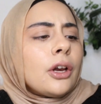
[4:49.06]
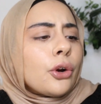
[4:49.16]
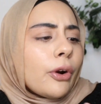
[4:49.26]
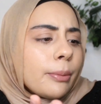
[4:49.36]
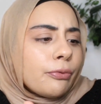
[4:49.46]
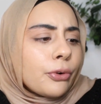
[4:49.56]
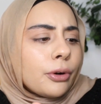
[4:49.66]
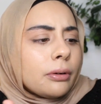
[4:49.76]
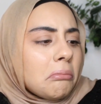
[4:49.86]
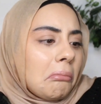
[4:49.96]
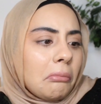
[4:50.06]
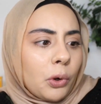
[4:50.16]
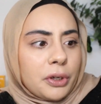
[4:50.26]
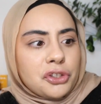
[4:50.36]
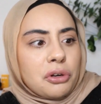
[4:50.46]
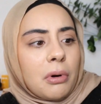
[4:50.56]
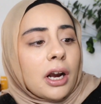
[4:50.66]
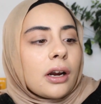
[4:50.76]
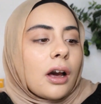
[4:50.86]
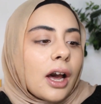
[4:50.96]
Grapefruit, Question
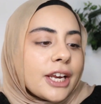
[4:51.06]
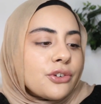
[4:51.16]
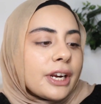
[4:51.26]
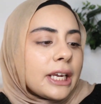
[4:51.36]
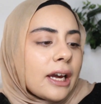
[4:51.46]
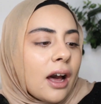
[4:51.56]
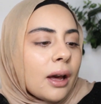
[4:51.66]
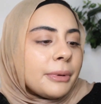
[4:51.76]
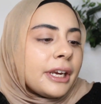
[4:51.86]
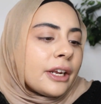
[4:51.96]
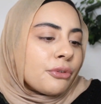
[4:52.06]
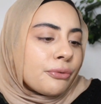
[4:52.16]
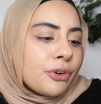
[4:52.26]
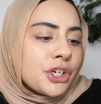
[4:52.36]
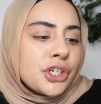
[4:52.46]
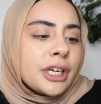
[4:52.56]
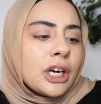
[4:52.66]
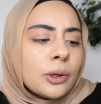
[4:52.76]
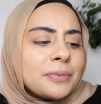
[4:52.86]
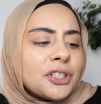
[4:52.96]
mark. Hydrating, calming, and refreshing,
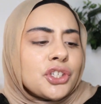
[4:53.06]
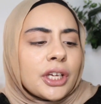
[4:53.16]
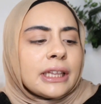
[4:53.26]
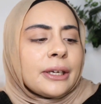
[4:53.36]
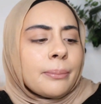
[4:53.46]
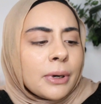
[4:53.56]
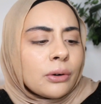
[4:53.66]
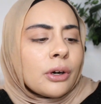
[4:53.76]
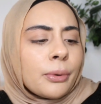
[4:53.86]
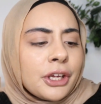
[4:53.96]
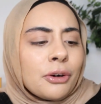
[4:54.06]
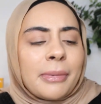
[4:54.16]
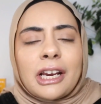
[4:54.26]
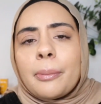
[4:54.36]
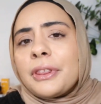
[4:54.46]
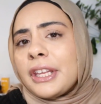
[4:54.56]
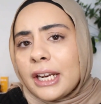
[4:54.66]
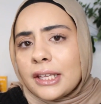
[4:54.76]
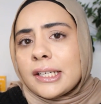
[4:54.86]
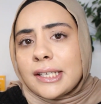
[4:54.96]
helps to gently melt away your makeup at the
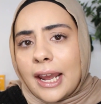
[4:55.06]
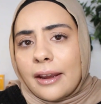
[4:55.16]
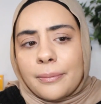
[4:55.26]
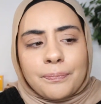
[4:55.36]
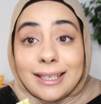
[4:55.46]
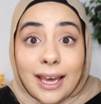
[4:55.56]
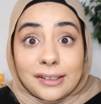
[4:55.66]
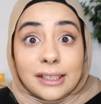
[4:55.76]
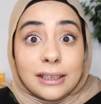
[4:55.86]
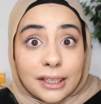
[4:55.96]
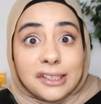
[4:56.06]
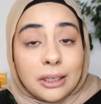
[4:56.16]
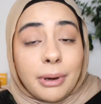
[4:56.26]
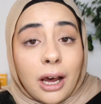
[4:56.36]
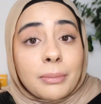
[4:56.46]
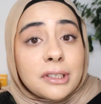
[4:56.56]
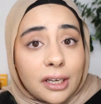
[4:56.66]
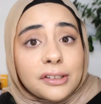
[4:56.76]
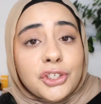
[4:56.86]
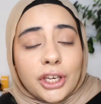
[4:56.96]
end of the day. Yes, a cleansing balm
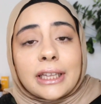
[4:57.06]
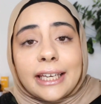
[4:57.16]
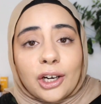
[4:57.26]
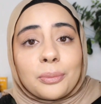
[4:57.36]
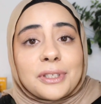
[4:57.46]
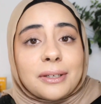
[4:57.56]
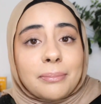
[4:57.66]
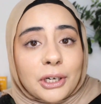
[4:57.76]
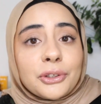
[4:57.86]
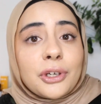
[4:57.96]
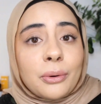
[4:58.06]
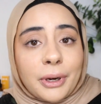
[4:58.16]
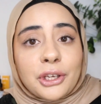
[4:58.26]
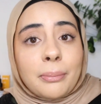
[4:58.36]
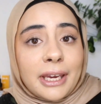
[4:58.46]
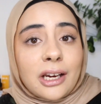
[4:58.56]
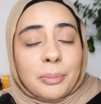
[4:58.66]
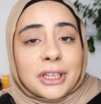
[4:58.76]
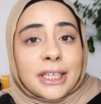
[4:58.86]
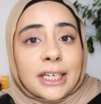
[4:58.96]
does gently help to melt away your makeup
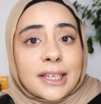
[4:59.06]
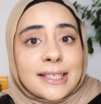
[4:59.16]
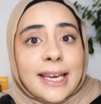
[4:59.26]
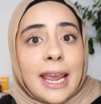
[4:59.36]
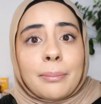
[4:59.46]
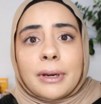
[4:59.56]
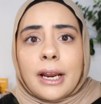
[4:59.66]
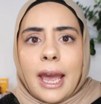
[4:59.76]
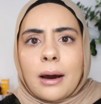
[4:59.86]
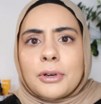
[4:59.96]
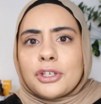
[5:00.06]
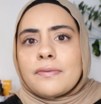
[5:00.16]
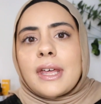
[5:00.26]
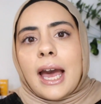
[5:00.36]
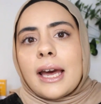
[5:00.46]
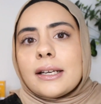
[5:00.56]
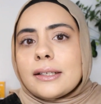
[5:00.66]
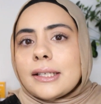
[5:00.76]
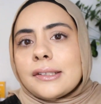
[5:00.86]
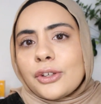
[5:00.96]
at the end of the day, but how much of that
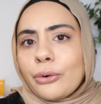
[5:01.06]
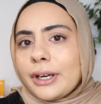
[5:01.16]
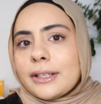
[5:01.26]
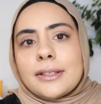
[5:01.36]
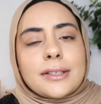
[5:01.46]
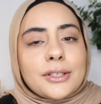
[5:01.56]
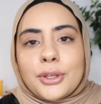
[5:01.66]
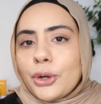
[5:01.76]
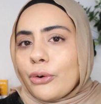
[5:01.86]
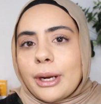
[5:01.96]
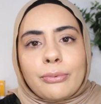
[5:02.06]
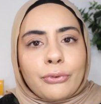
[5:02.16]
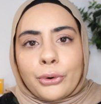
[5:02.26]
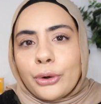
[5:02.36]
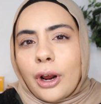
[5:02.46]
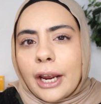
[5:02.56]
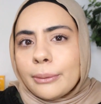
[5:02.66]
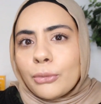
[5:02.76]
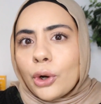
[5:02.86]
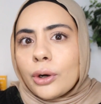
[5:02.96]
is credited to the grapefruit?
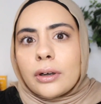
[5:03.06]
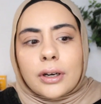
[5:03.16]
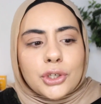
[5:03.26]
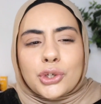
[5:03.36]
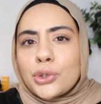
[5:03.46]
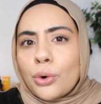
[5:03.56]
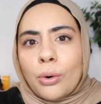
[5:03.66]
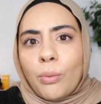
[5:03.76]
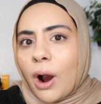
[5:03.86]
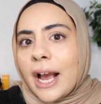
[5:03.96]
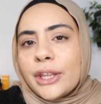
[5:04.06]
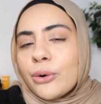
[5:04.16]
I'm not sure why the